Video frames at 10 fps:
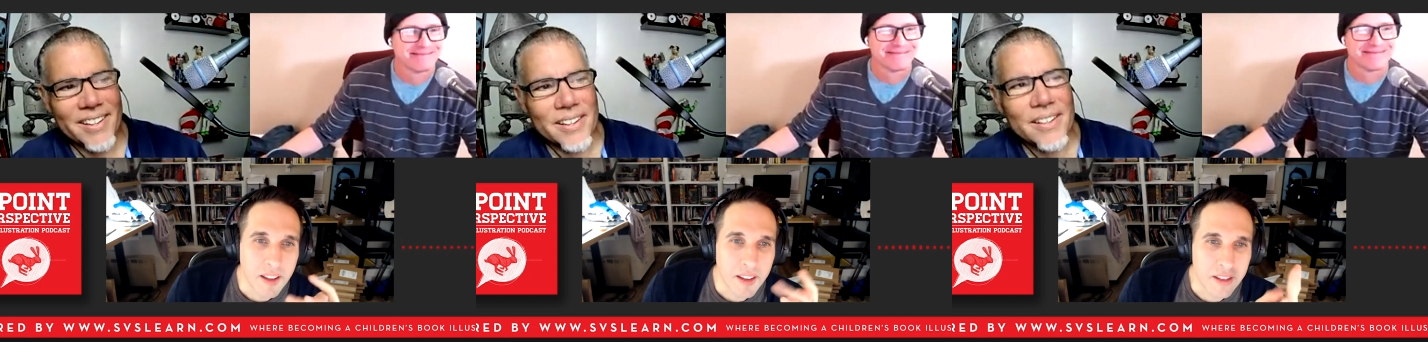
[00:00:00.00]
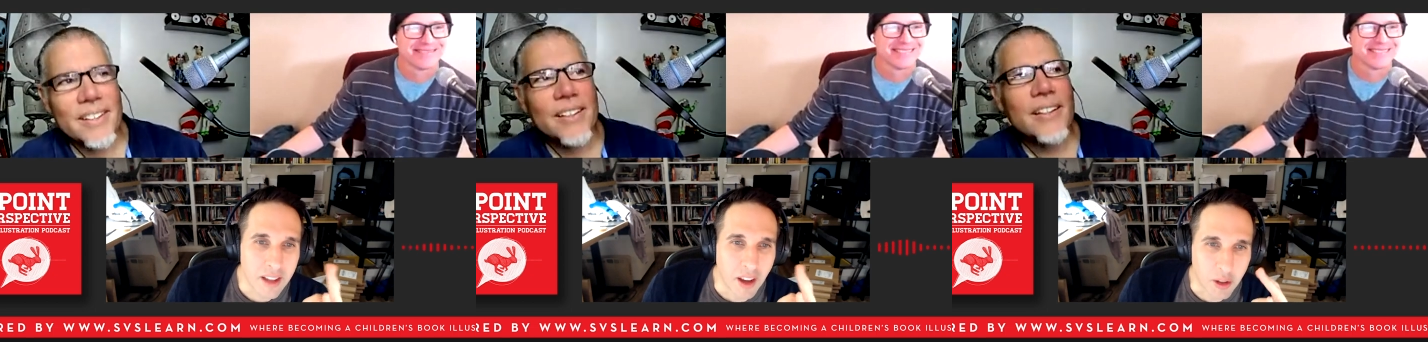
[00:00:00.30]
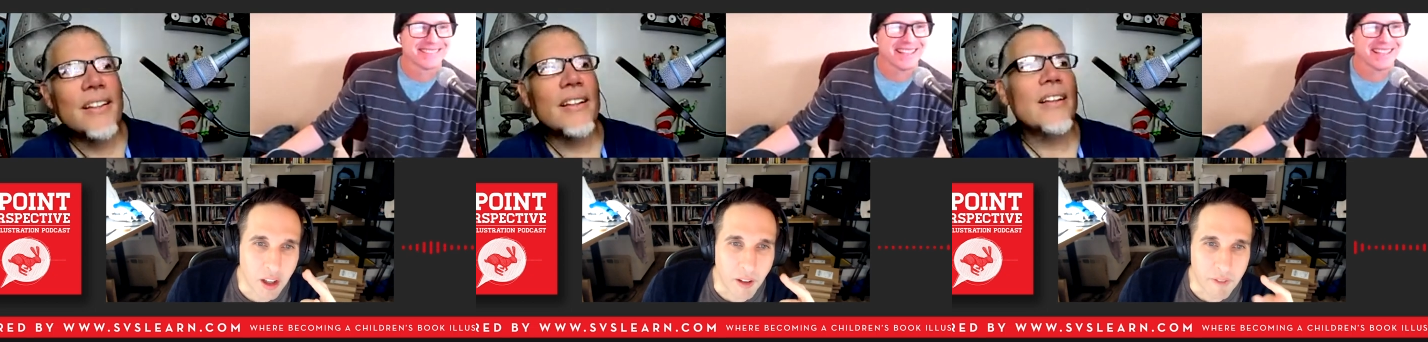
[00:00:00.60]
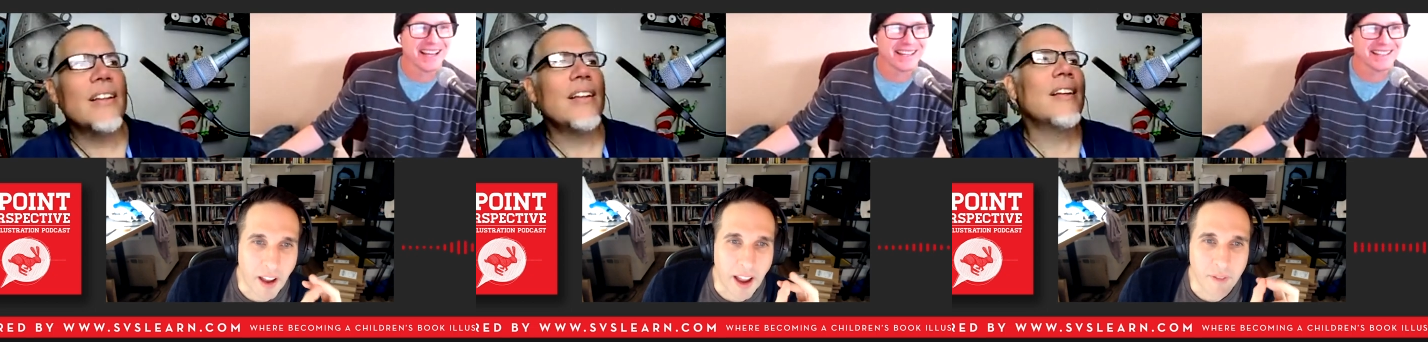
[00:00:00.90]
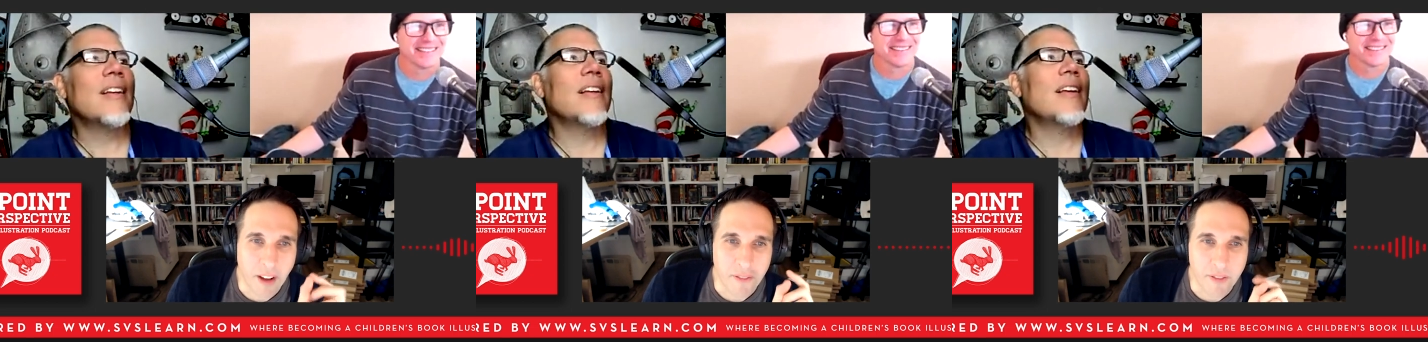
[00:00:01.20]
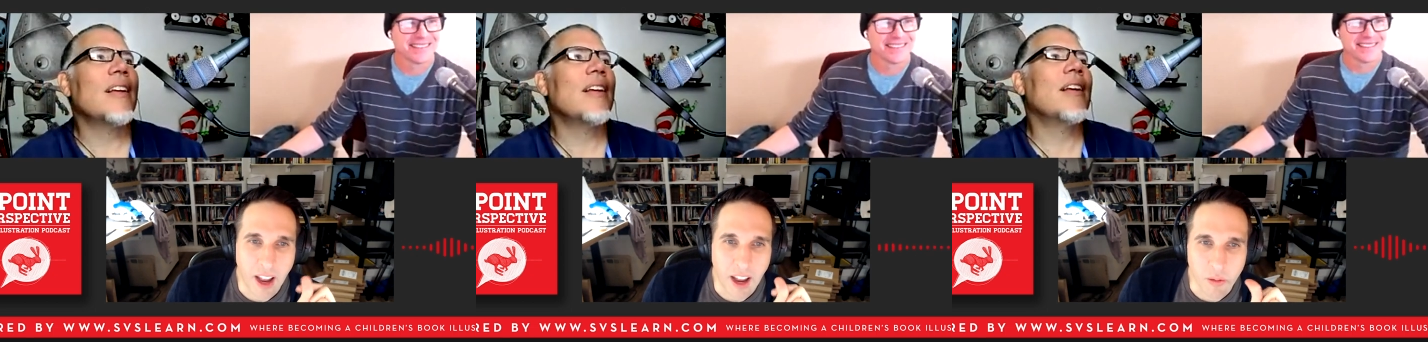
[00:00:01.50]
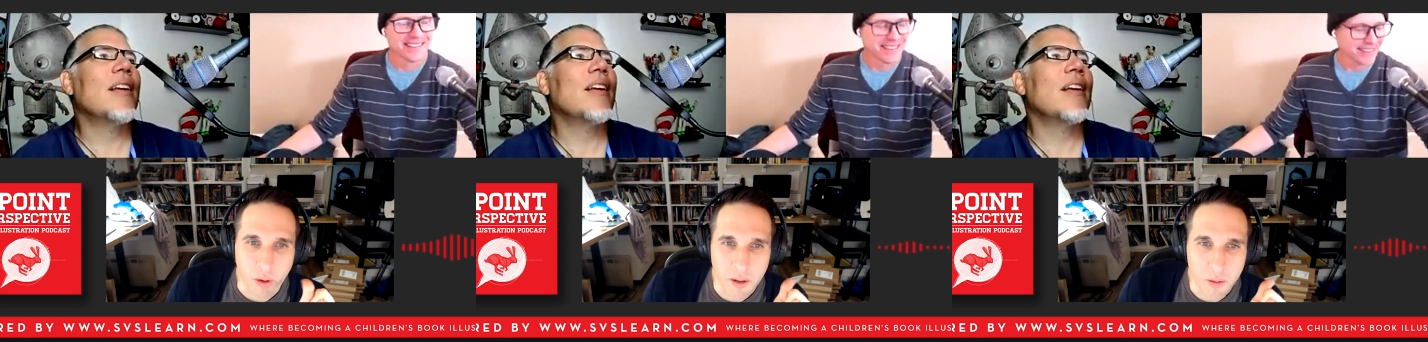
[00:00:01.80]
Speaker 1: So call like
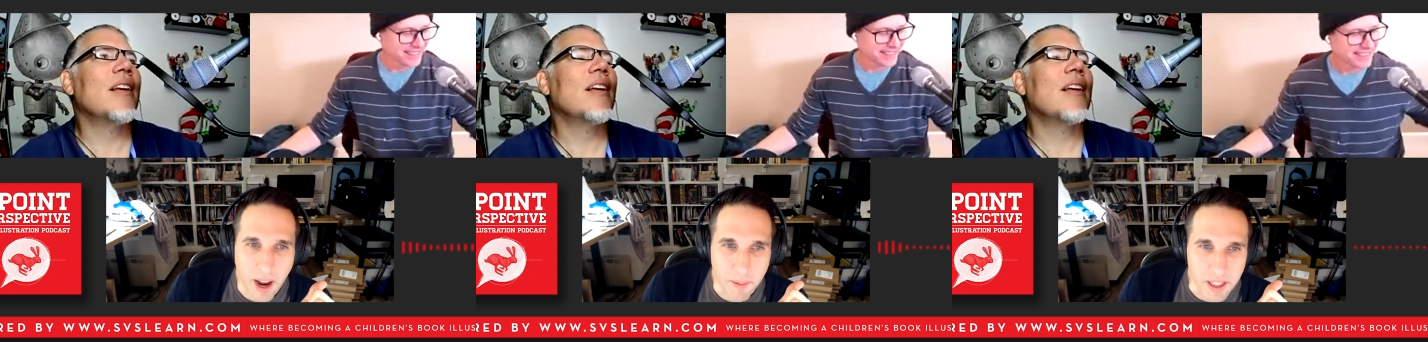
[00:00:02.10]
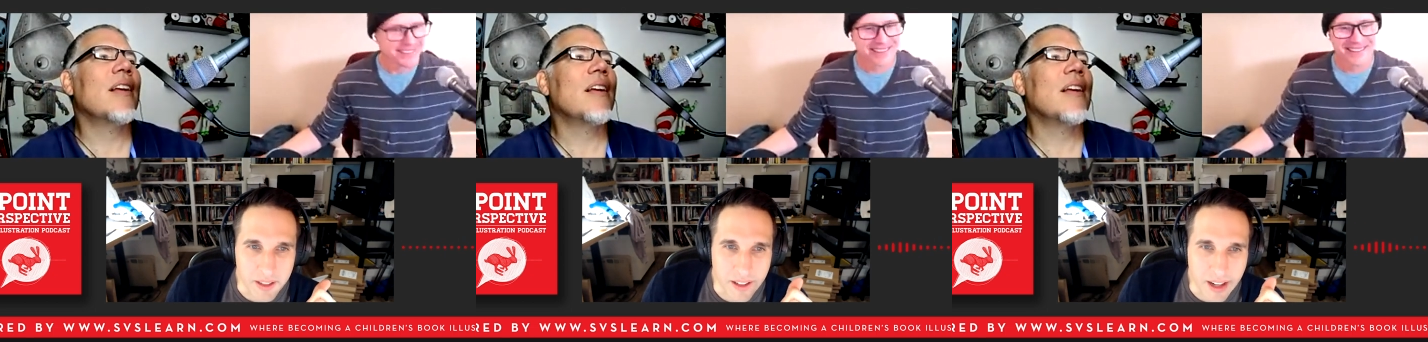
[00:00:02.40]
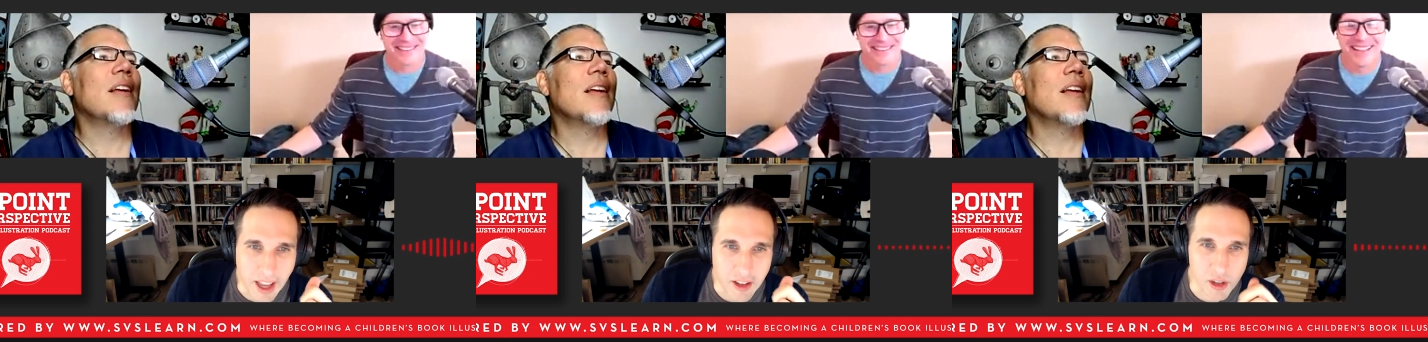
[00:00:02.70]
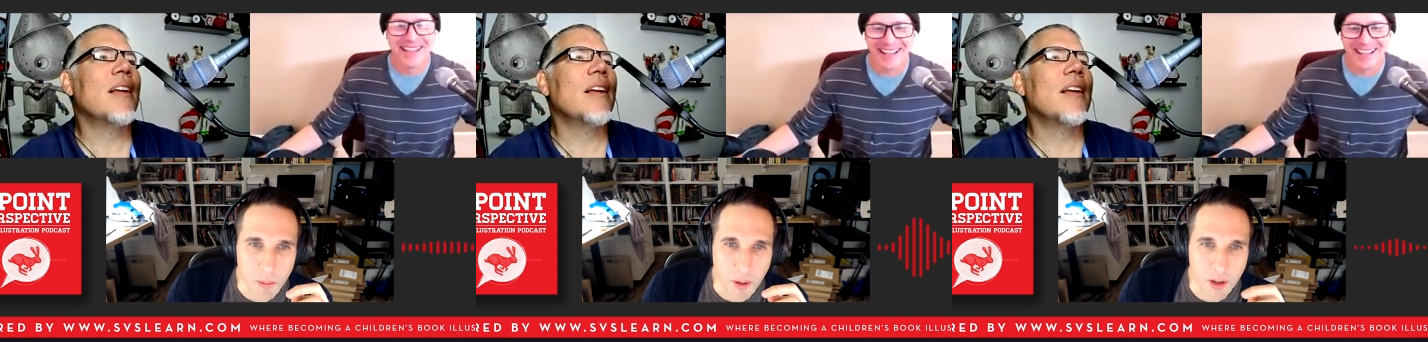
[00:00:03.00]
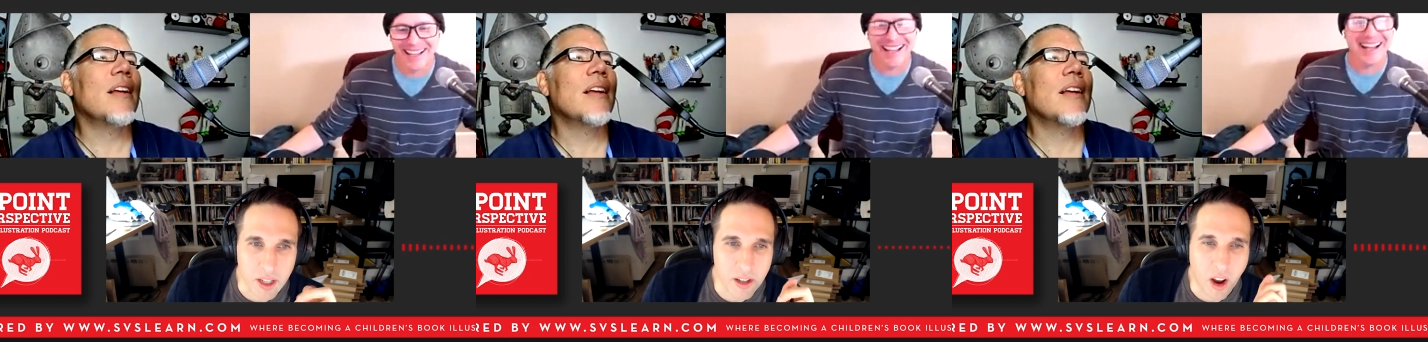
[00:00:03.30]
555 Red Rabbit and ask your burning